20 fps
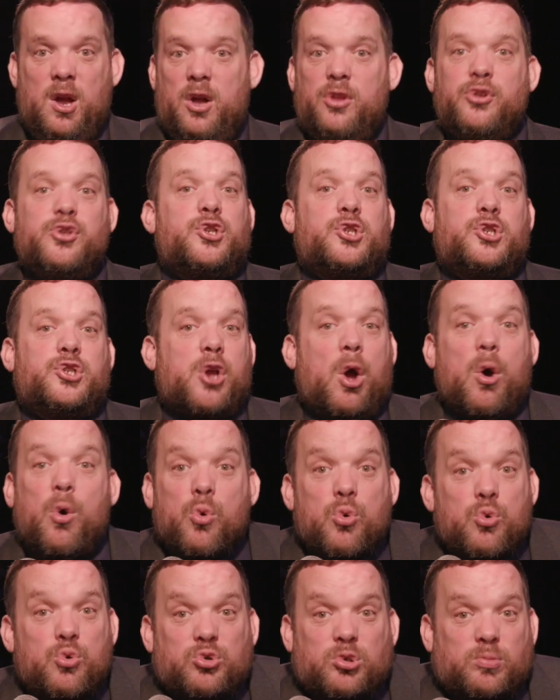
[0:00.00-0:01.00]
and
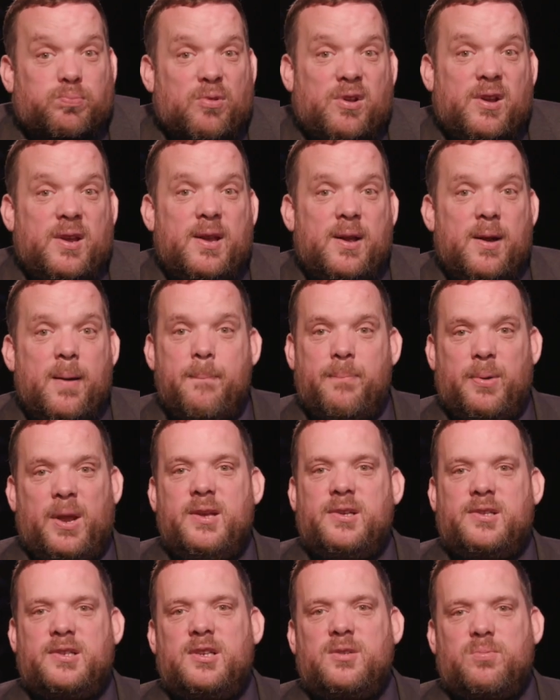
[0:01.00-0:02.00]
Salisbury and
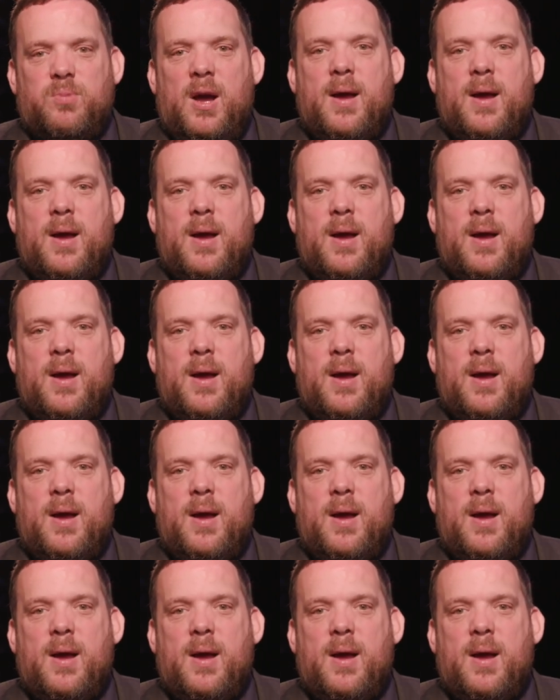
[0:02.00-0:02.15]
places